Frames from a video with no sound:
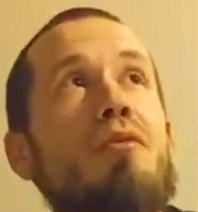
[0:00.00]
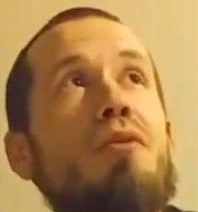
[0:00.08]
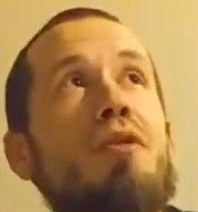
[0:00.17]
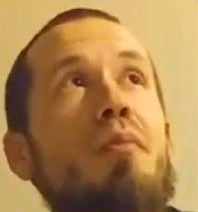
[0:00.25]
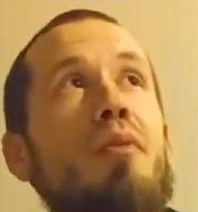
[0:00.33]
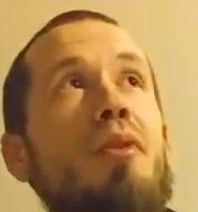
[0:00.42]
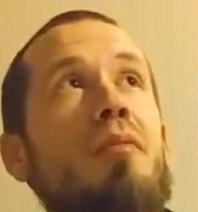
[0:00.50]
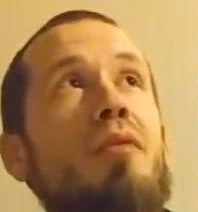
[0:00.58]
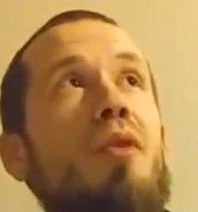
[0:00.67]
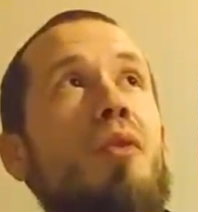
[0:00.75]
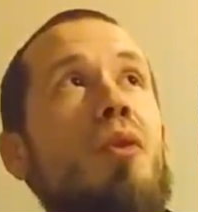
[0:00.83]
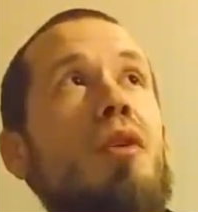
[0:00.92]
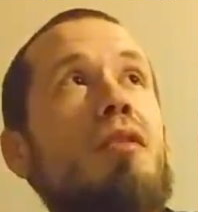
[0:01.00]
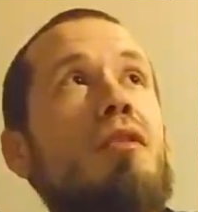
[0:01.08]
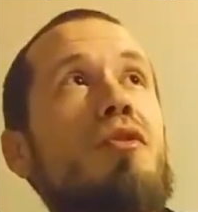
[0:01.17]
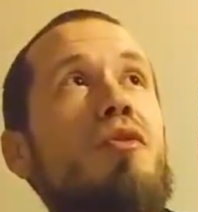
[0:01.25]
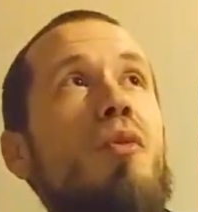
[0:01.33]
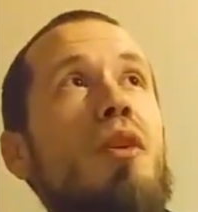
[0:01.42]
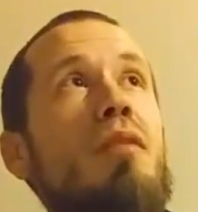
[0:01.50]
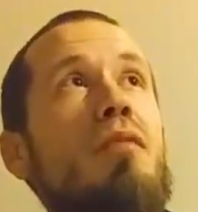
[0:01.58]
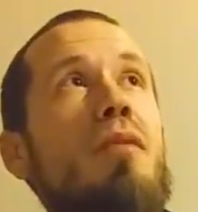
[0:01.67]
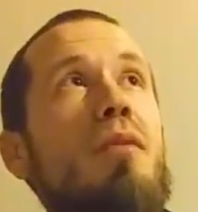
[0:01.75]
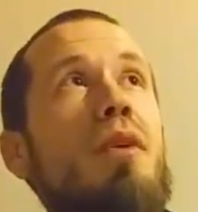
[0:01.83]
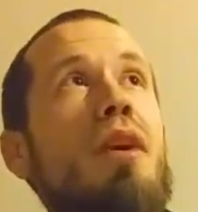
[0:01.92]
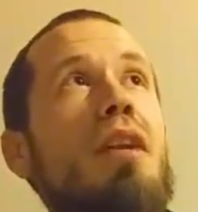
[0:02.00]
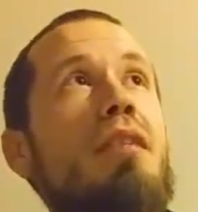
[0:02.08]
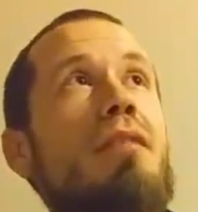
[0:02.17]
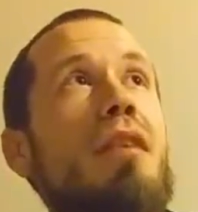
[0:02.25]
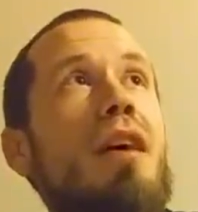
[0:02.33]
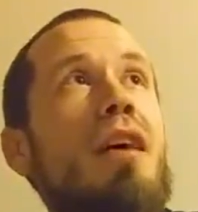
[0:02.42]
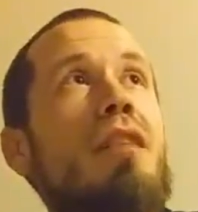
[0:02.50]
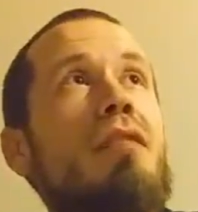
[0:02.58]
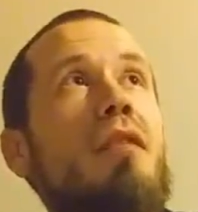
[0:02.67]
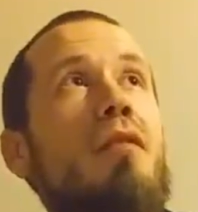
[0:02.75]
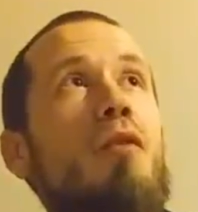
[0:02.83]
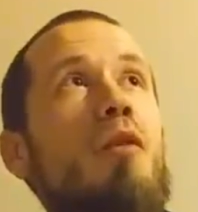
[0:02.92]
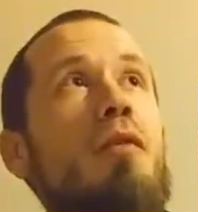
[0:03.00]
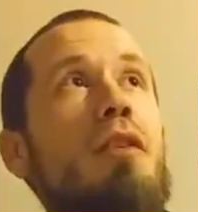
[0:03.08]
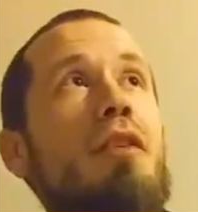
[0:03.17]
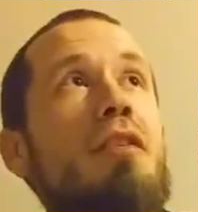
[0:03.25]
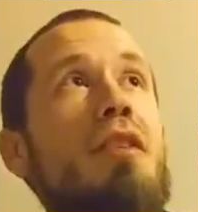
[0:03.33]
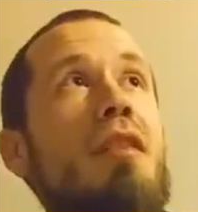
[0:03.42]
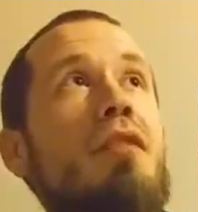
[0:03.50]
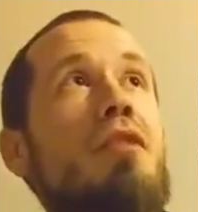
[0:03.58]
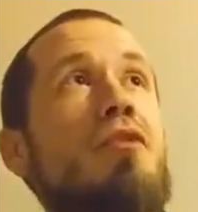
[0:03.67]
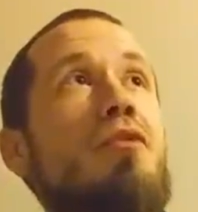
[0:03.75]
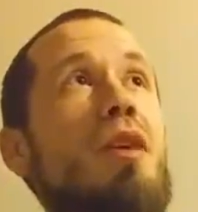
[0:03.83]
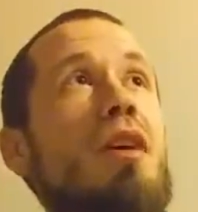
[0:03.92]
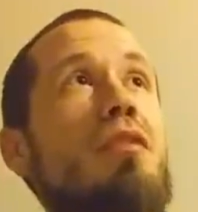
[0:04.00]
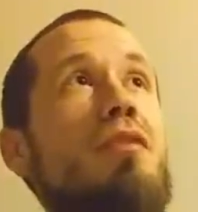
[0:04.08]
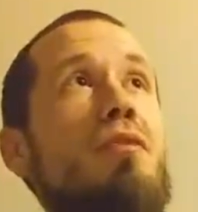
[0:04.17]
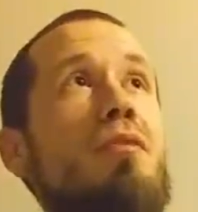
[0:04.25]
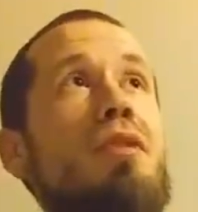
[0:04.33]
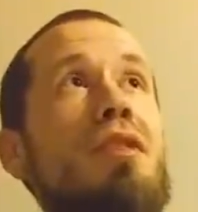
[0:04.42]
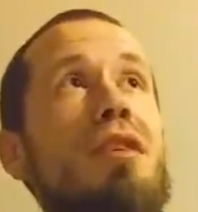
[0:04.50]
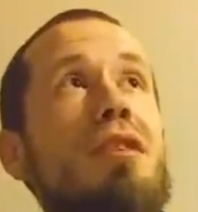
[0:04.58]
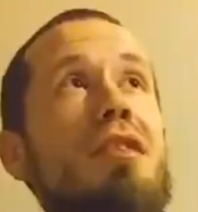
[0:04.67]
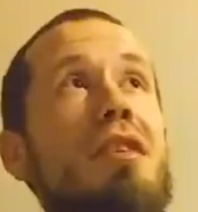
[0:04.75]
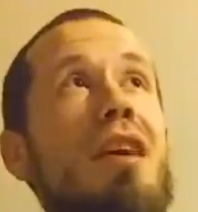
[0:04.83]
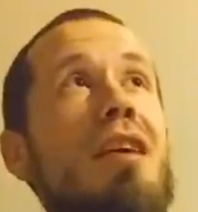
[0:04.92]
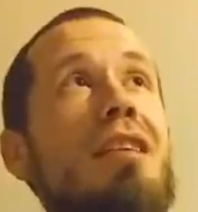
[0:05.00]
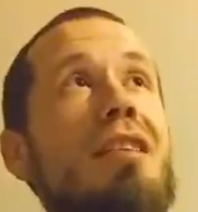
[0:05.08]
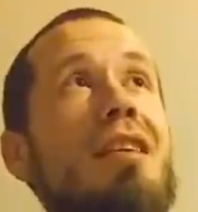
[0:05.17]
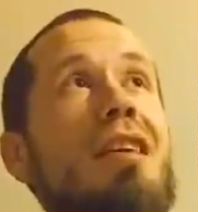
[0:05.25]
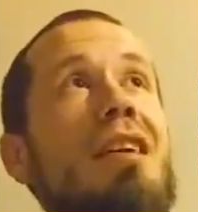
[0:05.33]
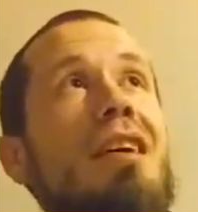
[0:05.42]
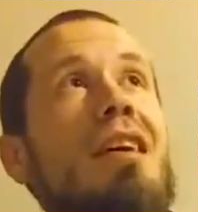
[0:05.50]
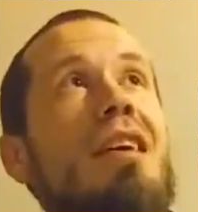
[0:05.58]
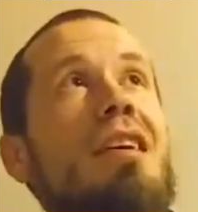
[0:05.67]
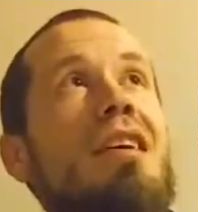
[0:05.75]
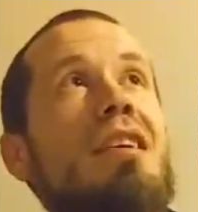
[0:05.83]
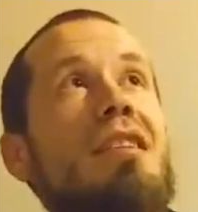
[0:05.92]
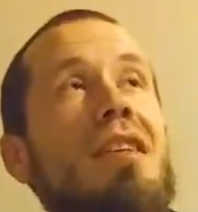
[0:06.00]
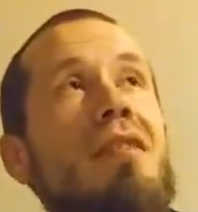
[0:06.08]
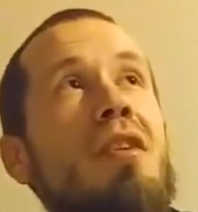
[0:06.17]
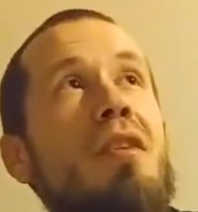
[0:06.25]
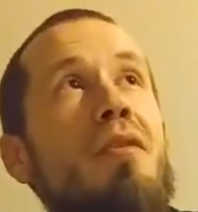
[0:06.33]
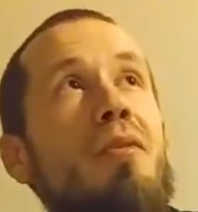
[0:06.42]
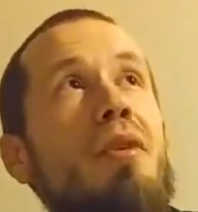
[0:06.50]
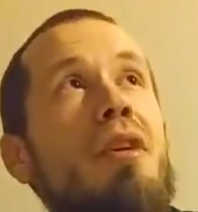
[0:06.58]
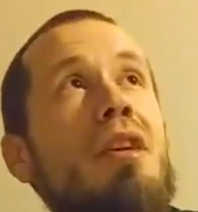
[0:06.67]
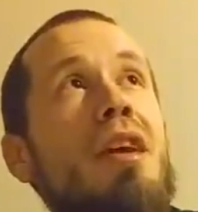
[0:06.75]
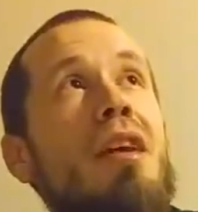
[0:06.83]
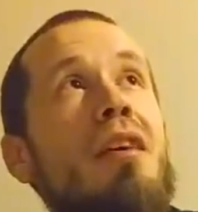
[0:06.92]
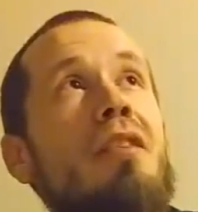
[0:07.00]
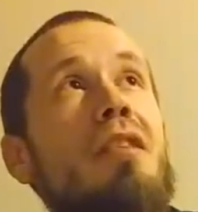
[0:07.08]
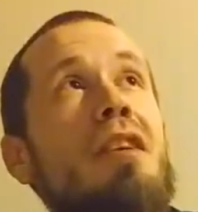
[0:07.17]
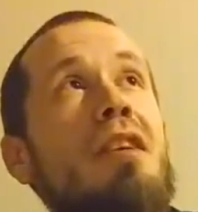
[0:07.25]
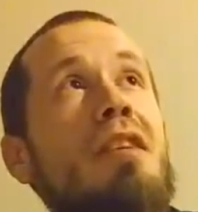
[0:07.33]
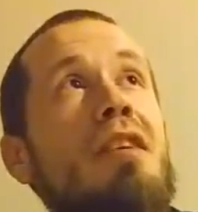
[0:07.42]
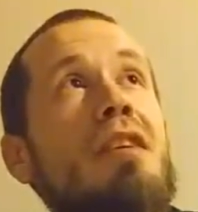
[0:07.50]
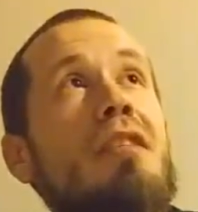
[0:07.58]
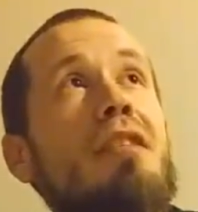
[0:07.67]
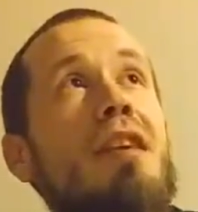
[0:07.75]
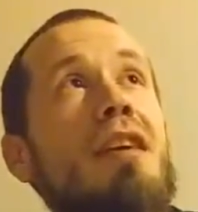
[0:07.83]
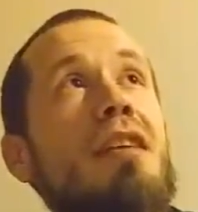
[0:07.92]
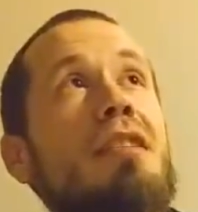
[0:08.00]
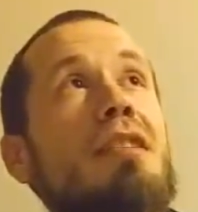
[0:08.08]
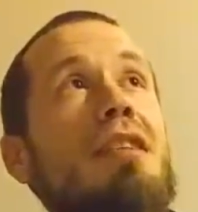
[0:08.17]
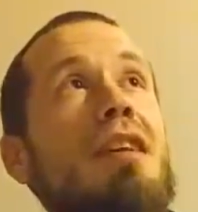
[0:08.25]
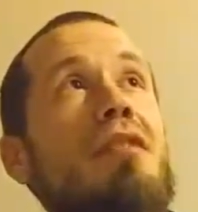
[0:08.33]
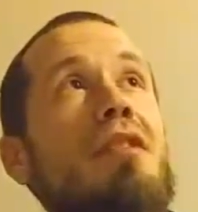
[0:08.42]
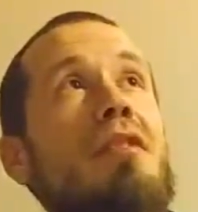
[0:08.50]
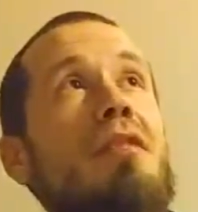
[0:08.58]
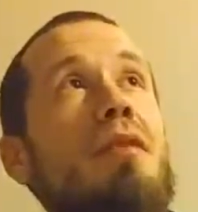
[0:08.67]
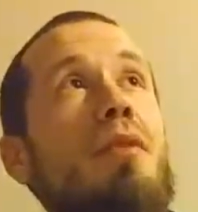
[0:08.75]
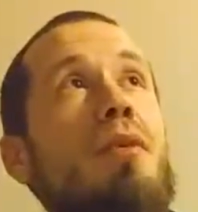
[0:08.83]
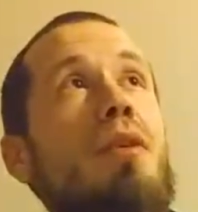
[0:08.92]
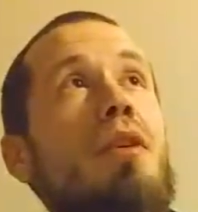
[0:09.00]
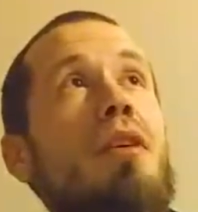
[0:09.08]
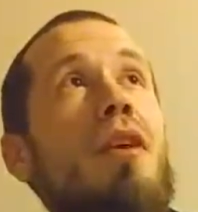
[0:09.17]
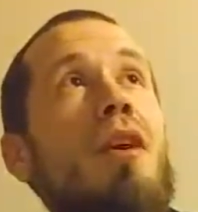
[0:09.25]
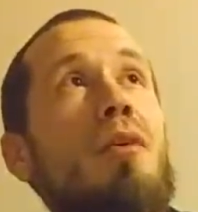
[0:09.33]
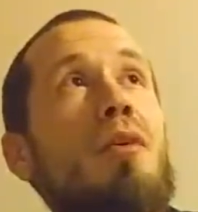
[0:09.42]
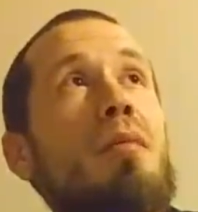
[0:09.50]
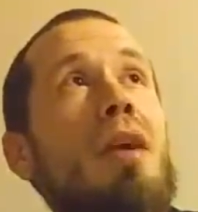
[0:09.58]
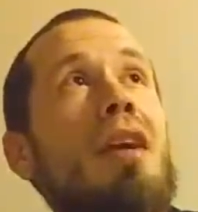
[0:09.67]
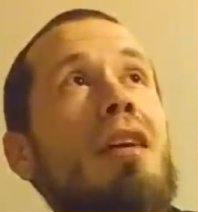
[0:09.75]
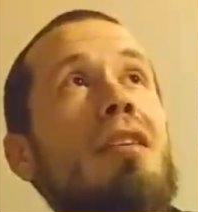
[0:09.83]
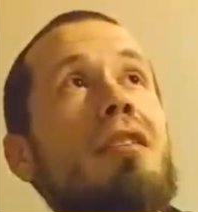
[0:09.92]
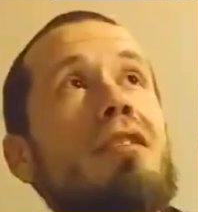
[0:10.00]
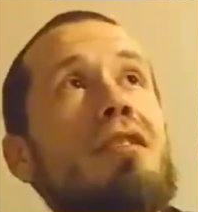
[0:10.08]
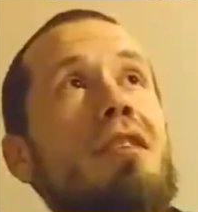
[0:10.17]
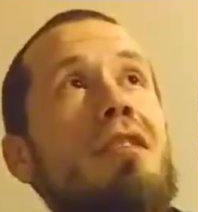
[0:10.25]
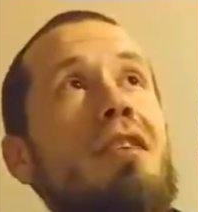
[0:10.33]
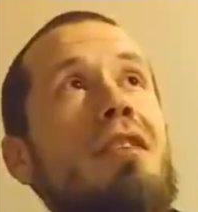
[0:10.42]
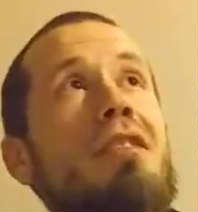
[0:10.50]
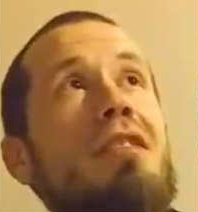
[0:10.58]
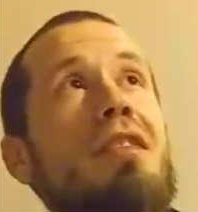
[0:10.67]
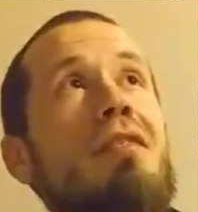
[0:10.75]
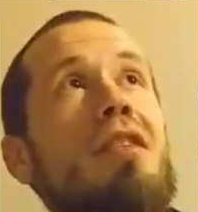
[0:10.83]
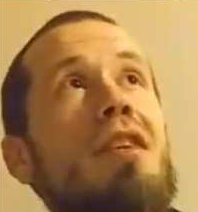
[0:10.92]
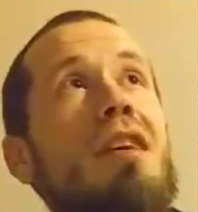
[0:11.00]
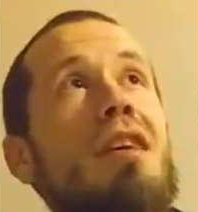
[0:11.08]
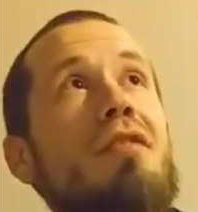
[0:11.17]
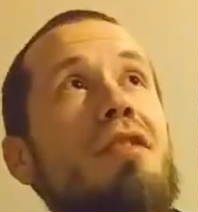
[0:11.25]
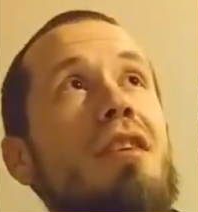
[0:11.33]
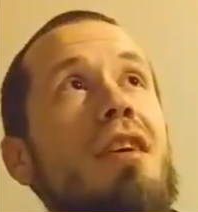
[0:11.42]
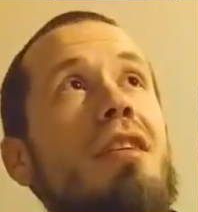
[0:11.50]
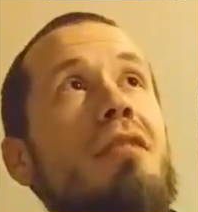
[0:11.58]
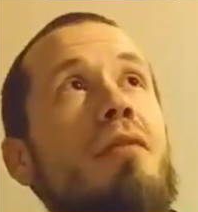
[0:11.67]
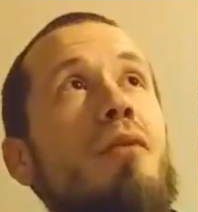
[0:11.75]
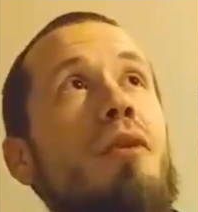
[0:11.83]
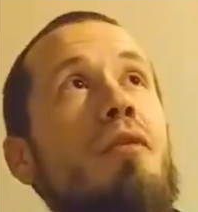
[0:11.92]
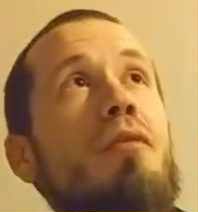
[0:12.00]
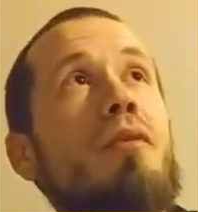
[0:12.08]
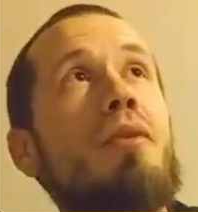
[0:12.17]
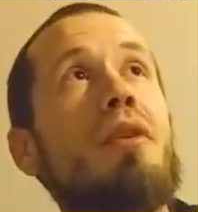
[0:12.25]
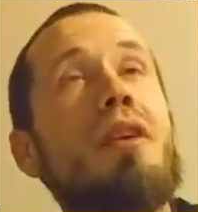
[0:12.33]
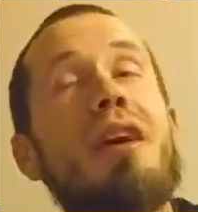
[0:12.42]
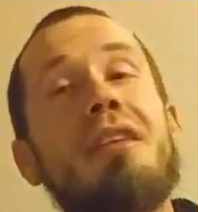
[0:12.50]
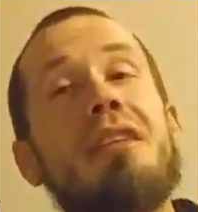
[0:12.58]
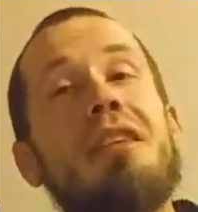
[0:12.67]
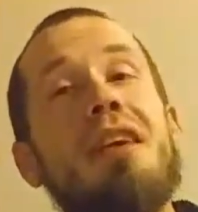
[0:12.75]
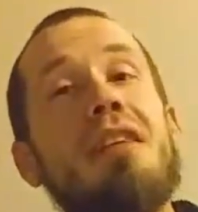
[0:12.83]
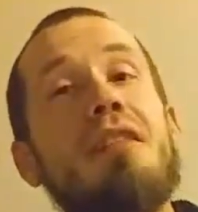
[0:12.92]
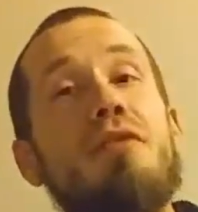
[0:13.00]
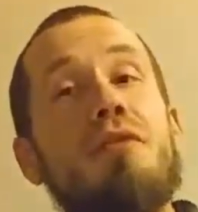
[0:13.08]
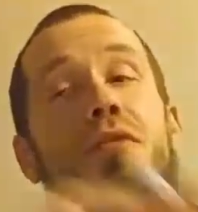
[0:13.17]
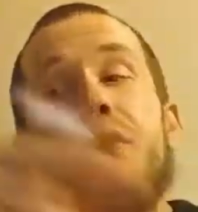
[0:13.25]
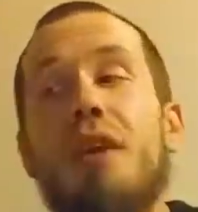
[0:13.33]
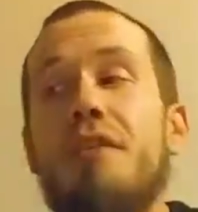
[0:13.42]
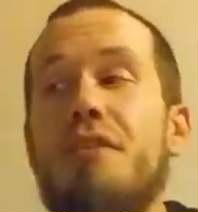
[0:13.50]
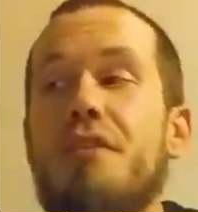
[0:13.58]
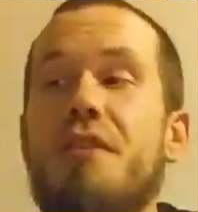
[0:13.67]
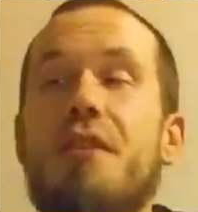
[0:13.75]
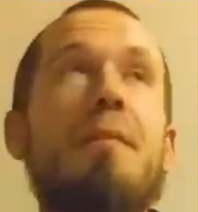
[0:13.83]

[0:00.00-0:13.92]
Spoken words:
Supreme Court, 2485, 457 U.S. 368, 73 LED 2nd, 74 on remand, 687 F. 2nd, 44, 1982 case.